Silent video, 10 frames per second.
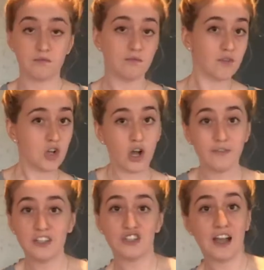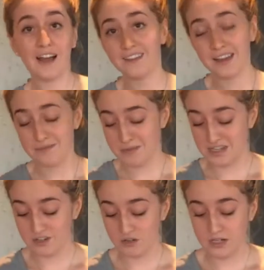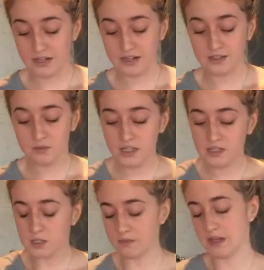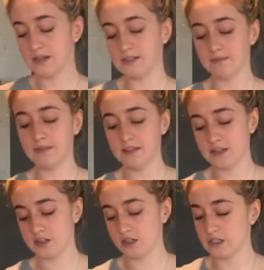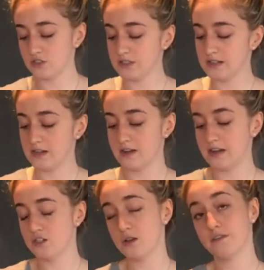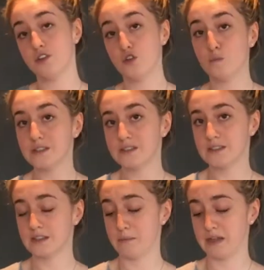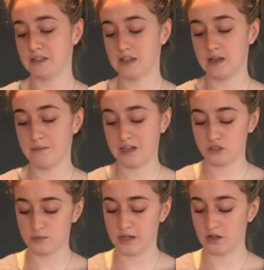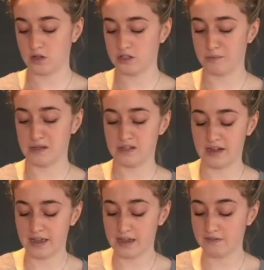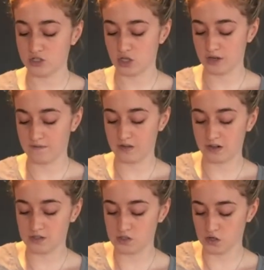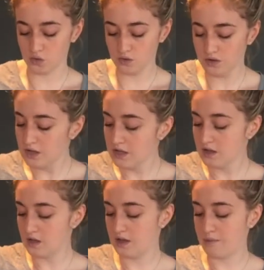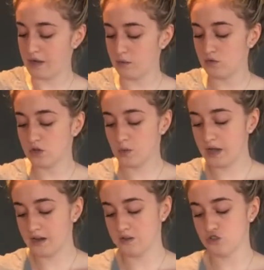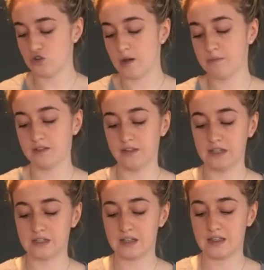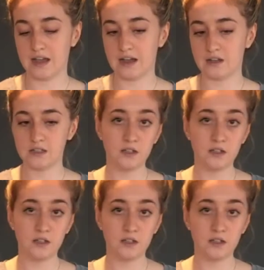coffee chat, like meet and greet next week. So if that is something that you're interested in, I do have a new business and mindset mastermind called Abundant AF starting very soon. I will go ahead and drop the link to that